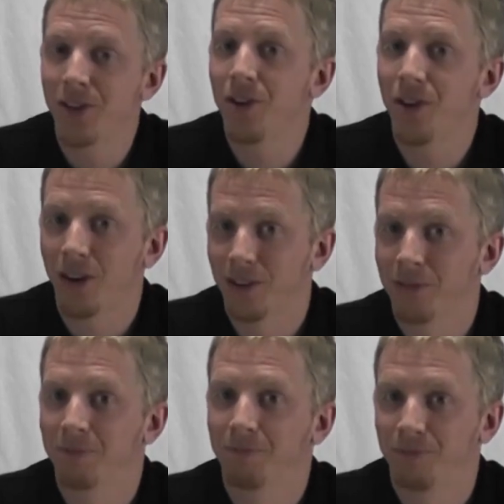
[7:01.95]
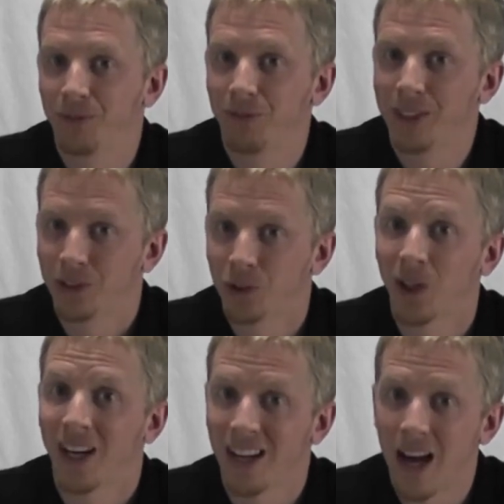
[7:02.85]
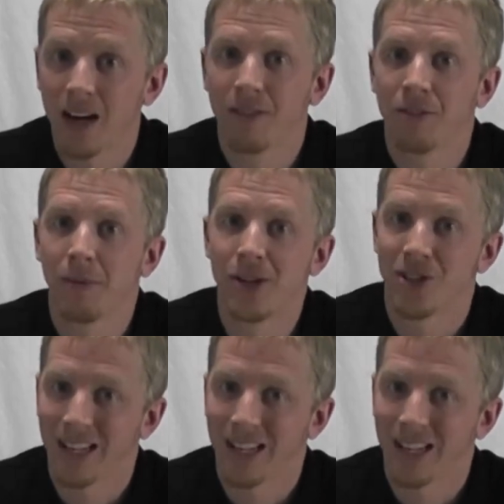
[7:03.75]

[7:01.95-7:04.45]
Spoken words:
you are storing a lot of information,